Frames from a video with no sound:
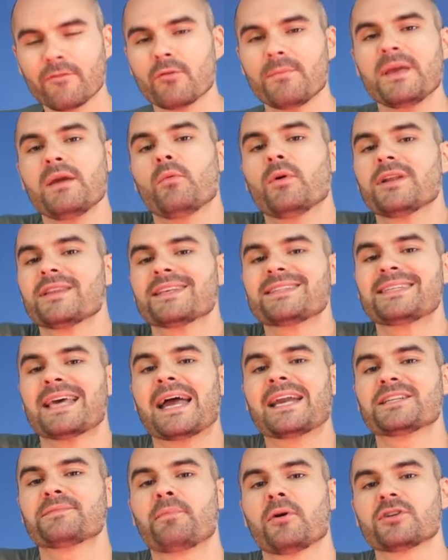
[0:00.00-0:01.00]
For me, one of the
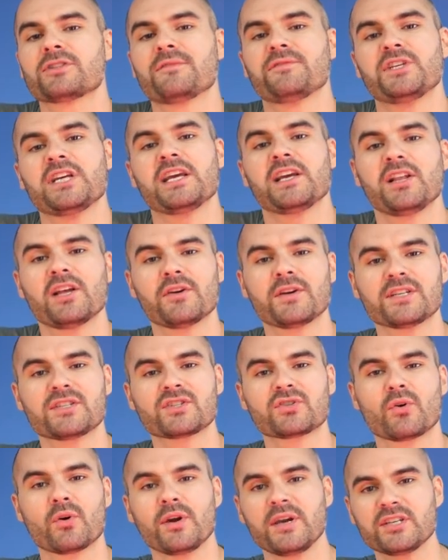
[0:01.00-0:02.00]
saddest parts of Jean Clery's
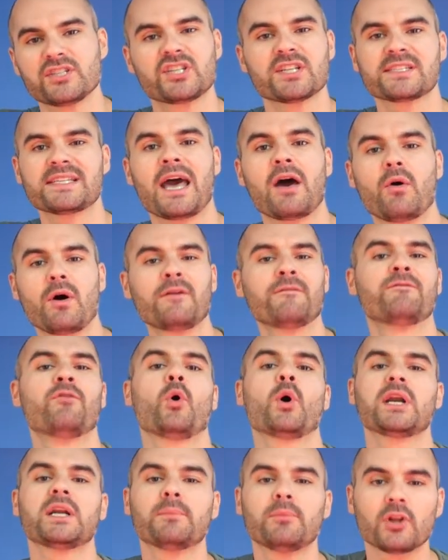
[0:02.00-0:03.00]
story is just how
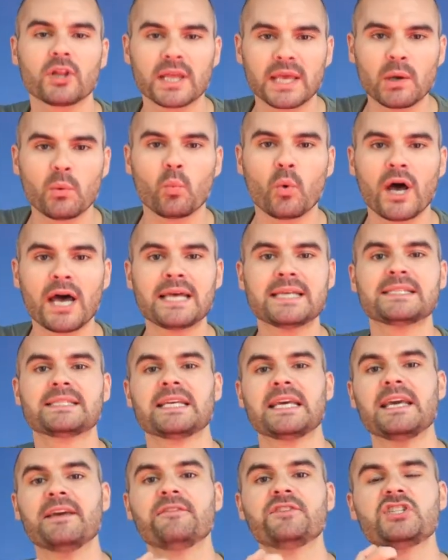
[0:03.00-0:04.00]
avoidable it
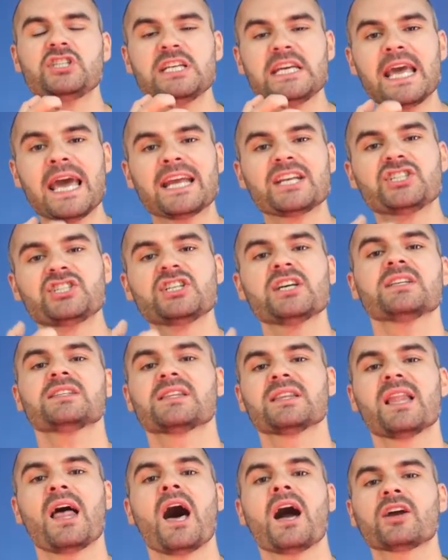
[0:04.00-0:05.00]
was. If she had
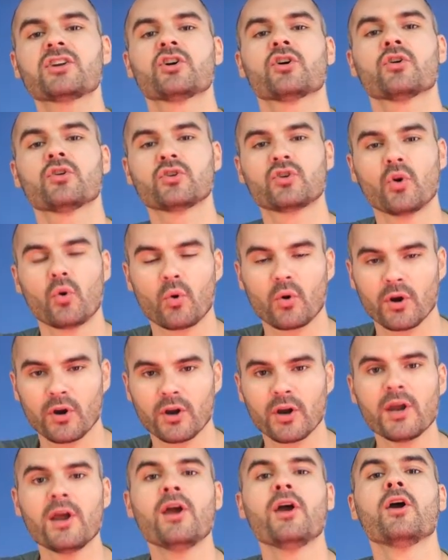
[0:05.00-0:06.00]
just locked her
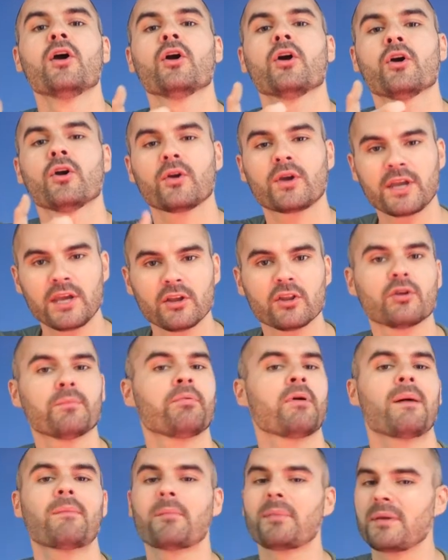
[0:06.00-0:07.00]
door, her killer
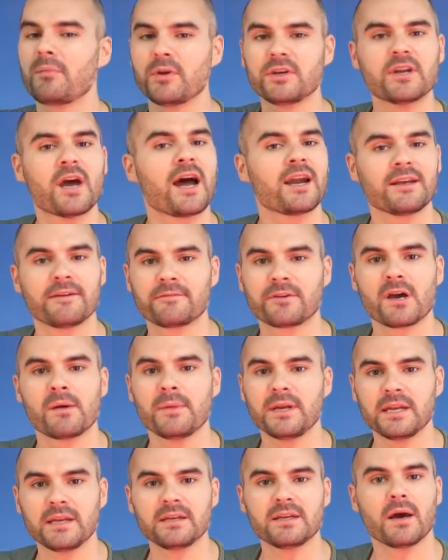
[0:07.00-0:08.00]
probably would not have
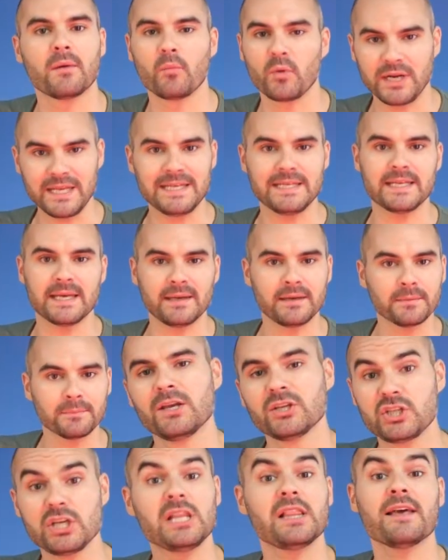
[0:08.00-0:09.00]
come in and done what he did.
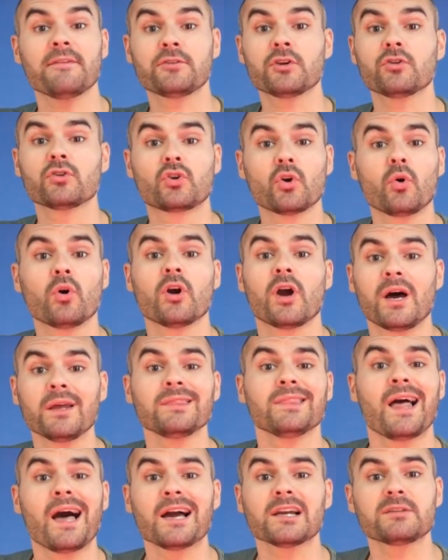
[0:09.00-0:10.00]
She left her door
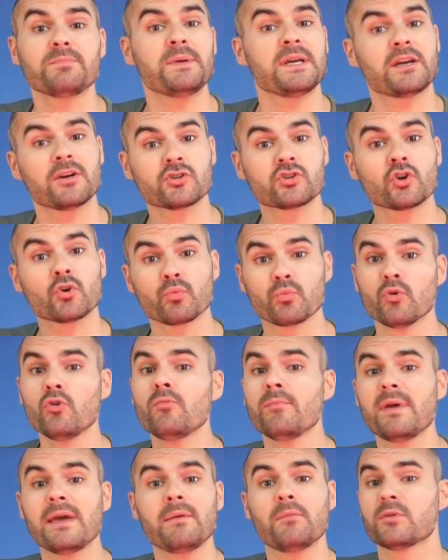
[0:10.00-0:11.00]
unlocked because her
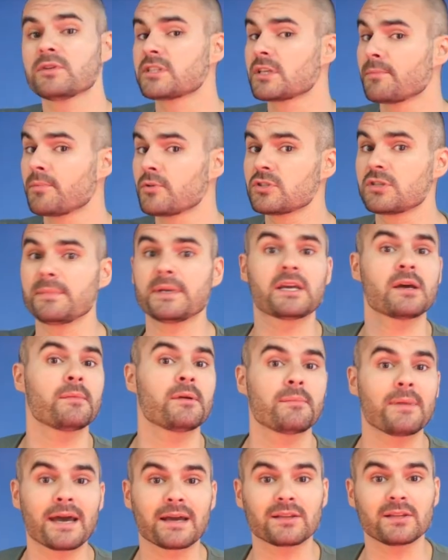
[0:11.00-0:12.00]
roommate was supposed to be
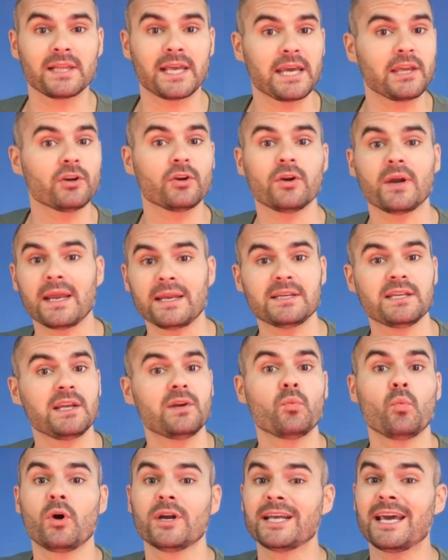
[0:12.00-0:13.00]
coming back later and
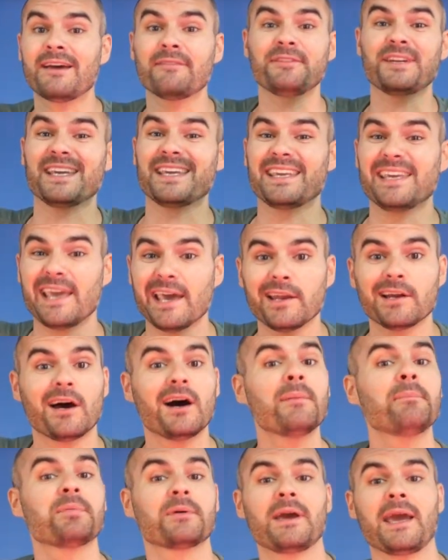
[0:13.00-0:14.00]
didn't want to have to get
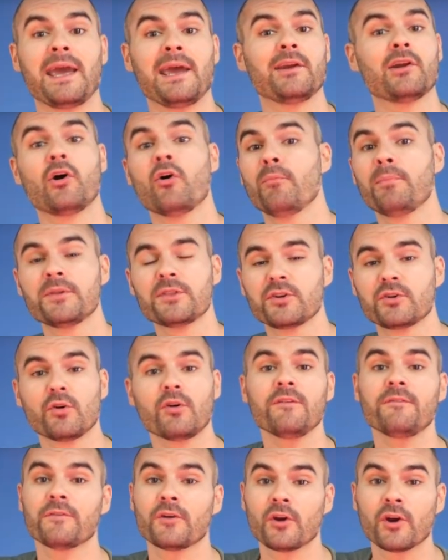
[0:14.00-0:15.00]
up and open the
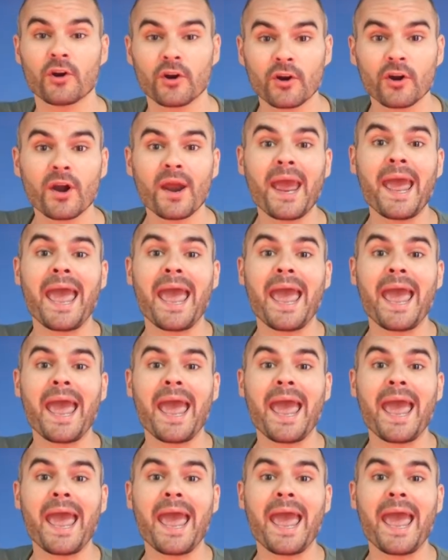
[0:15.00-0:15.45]
door for her.